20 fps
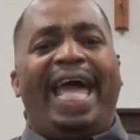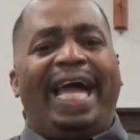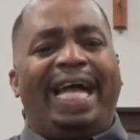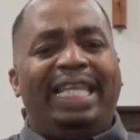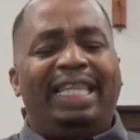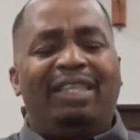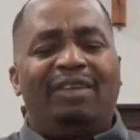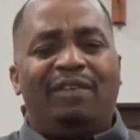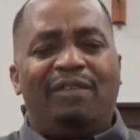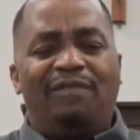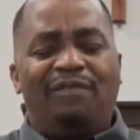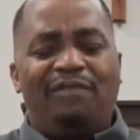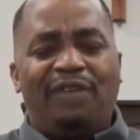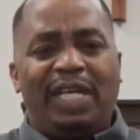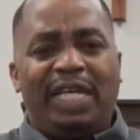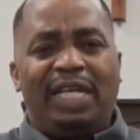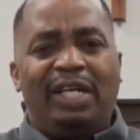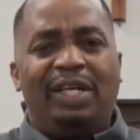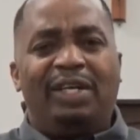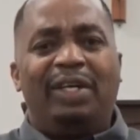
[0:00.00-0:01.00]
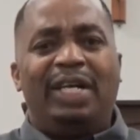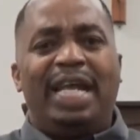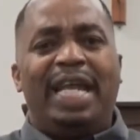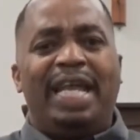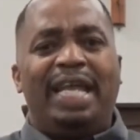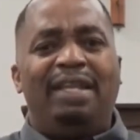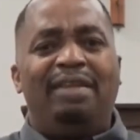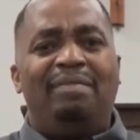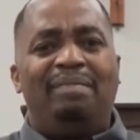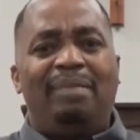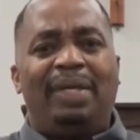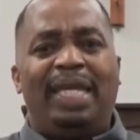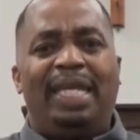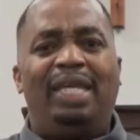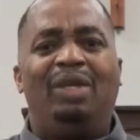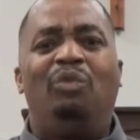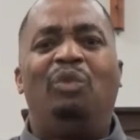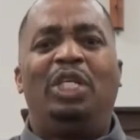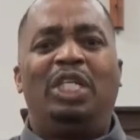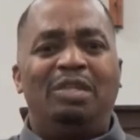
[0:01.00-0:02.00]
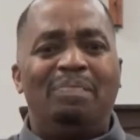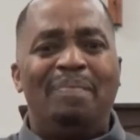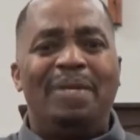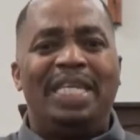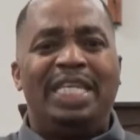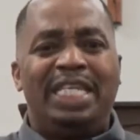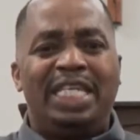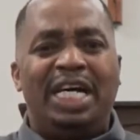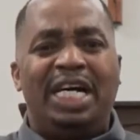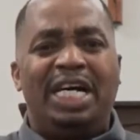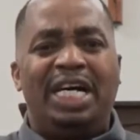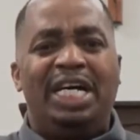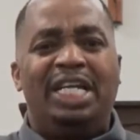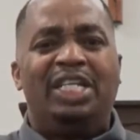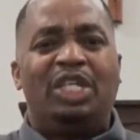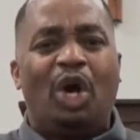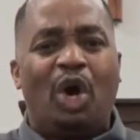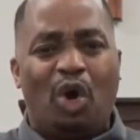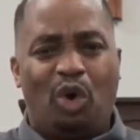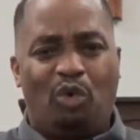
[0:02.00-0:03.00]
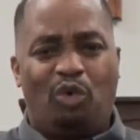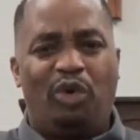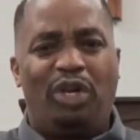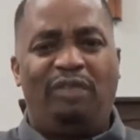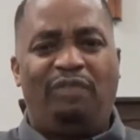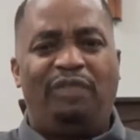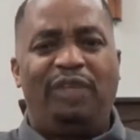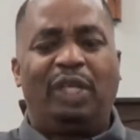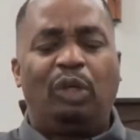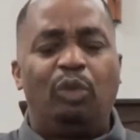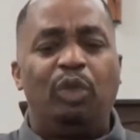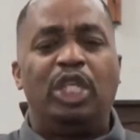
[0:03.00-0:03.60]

The fear in me was beyond horrific.